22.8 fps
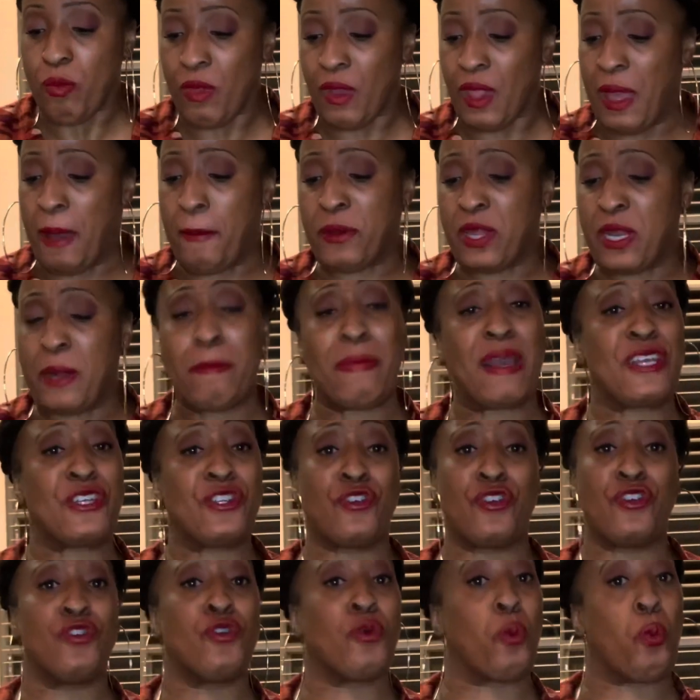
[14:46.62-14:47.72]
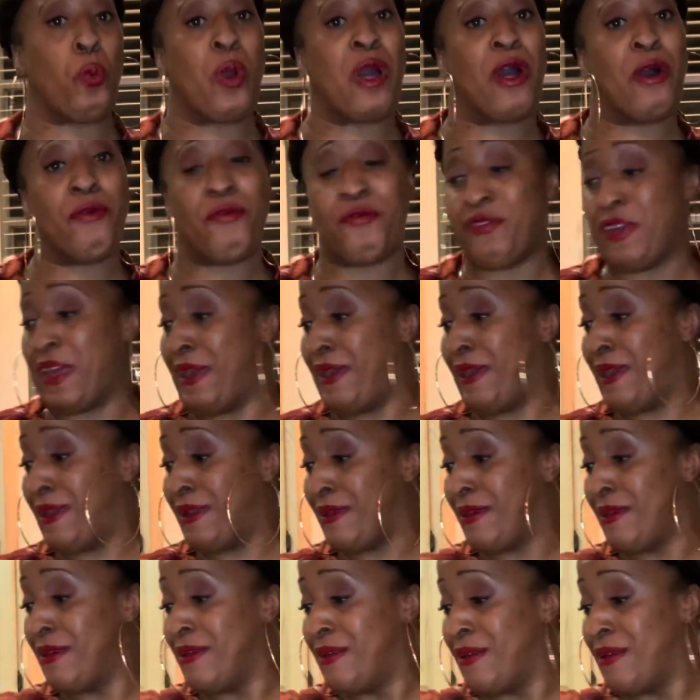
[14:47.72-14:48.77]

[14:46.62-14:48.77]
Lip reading: I'm gonna make sure you're well fed.